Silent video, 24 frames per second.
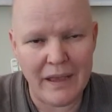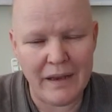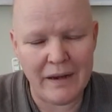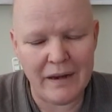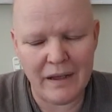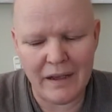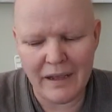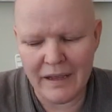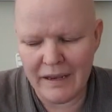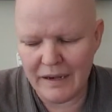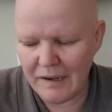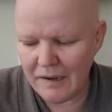
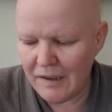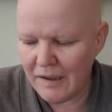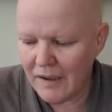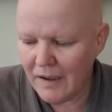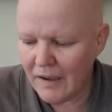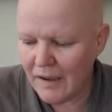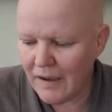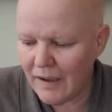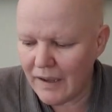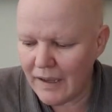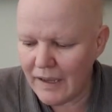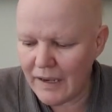
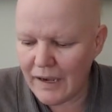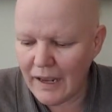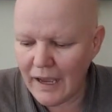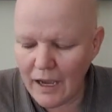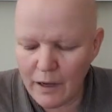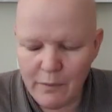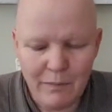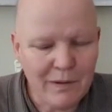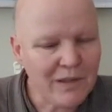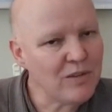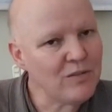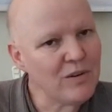in
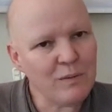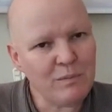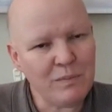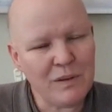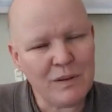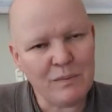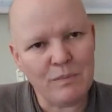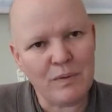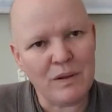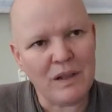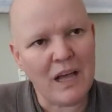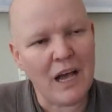how we
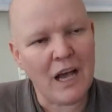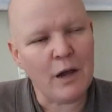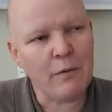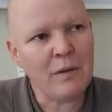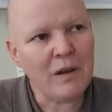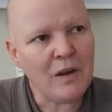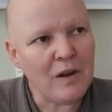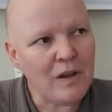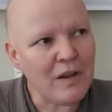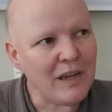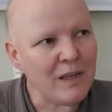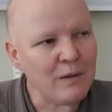treat people, how
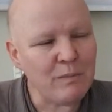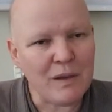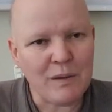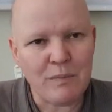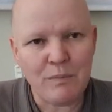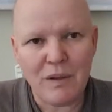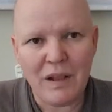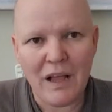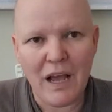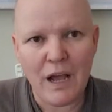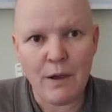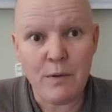we look at
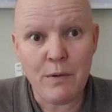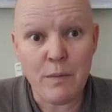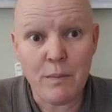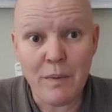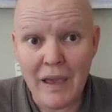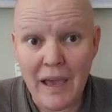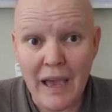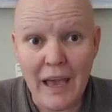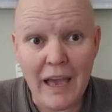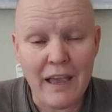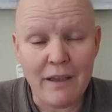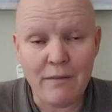people, how we
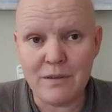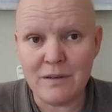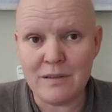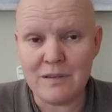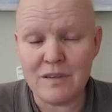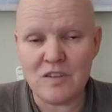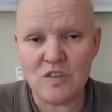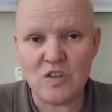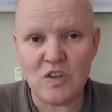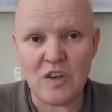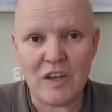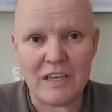behave
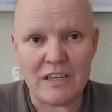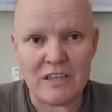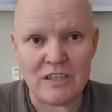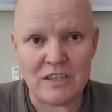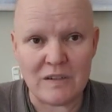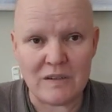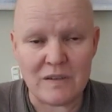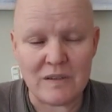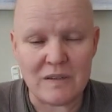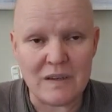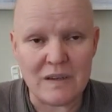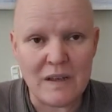in
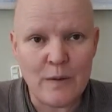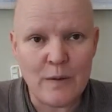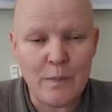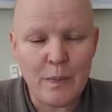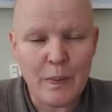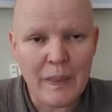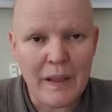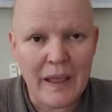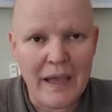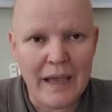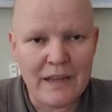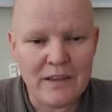situations.
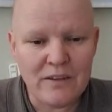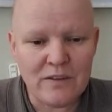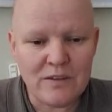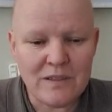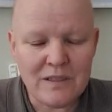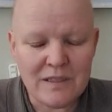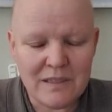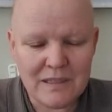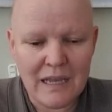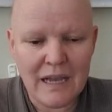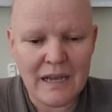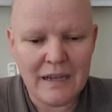And
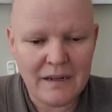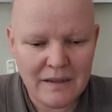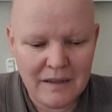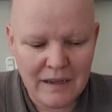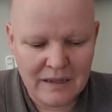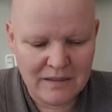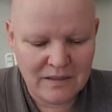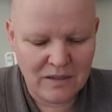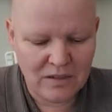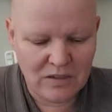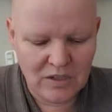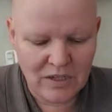stand in
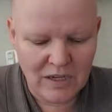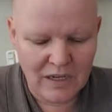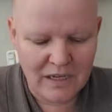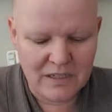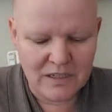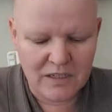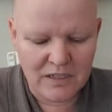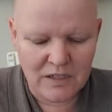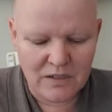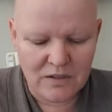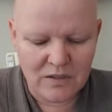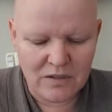that
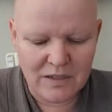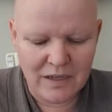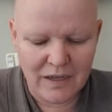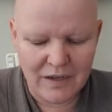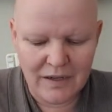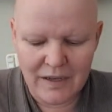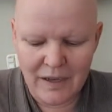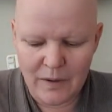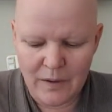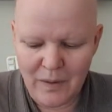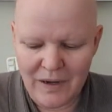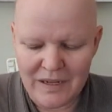situation and to
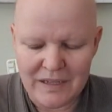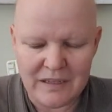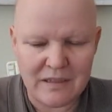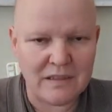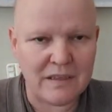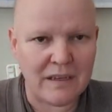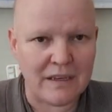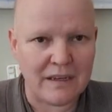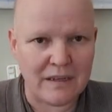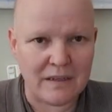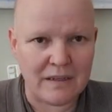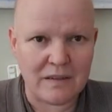say, okay, wait a
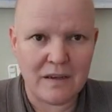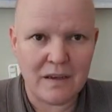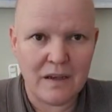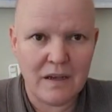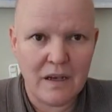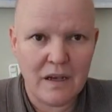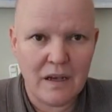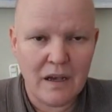second.